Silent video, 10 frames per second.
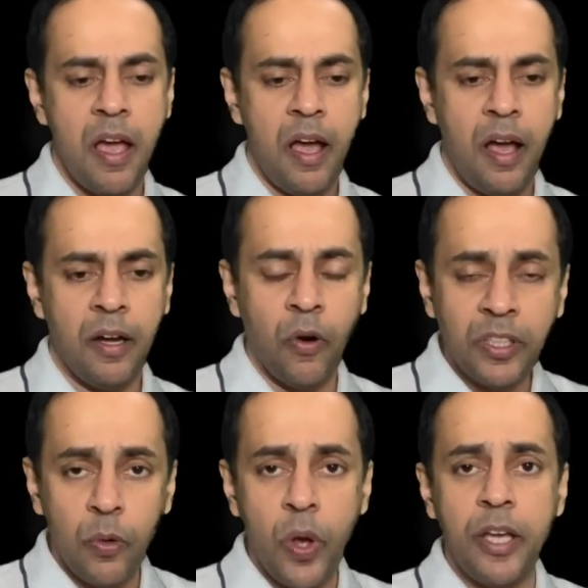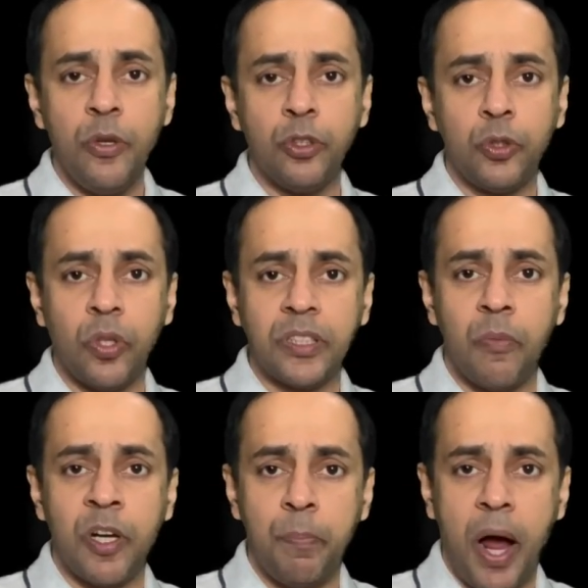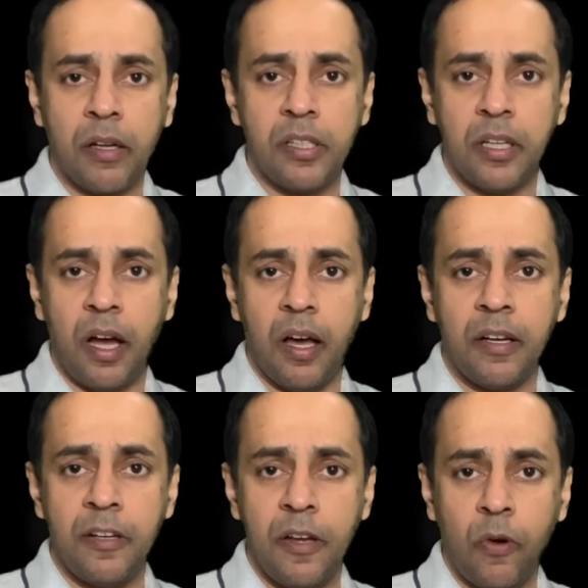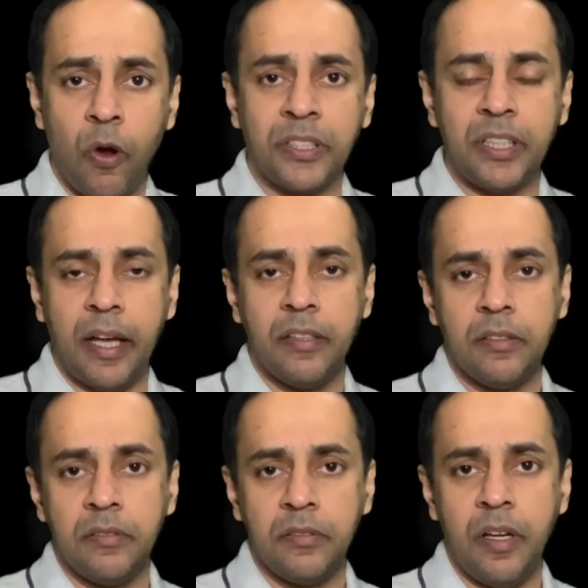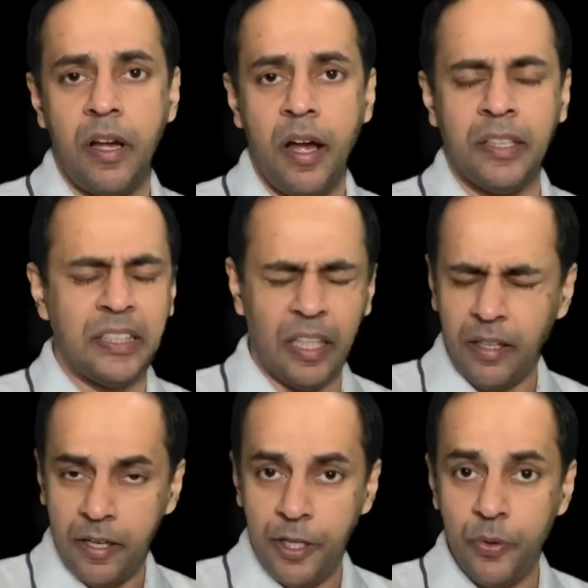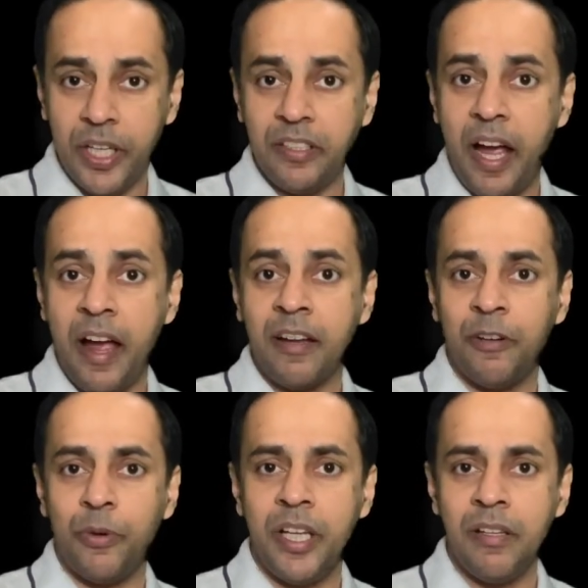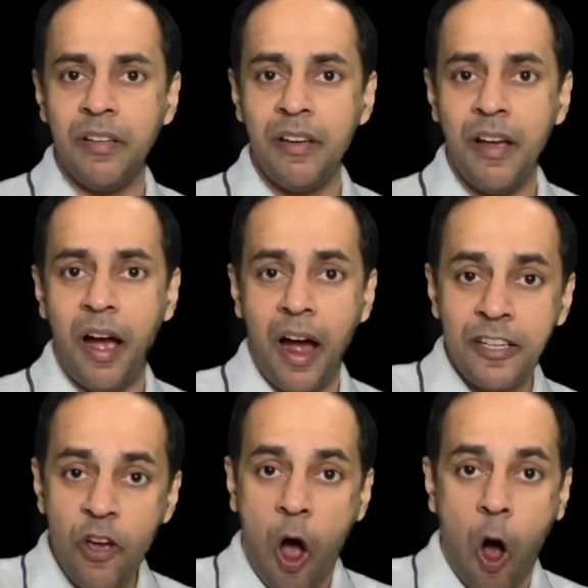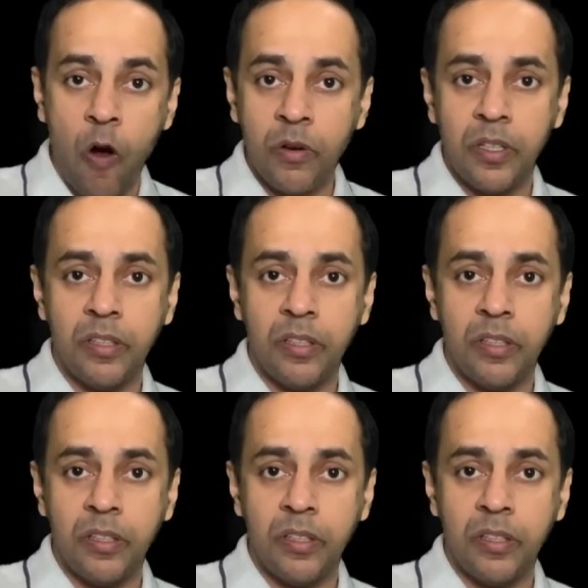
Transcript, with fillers: and on the way, you saw someone park the car in the wrong side, and suddenly you get angry and you honk,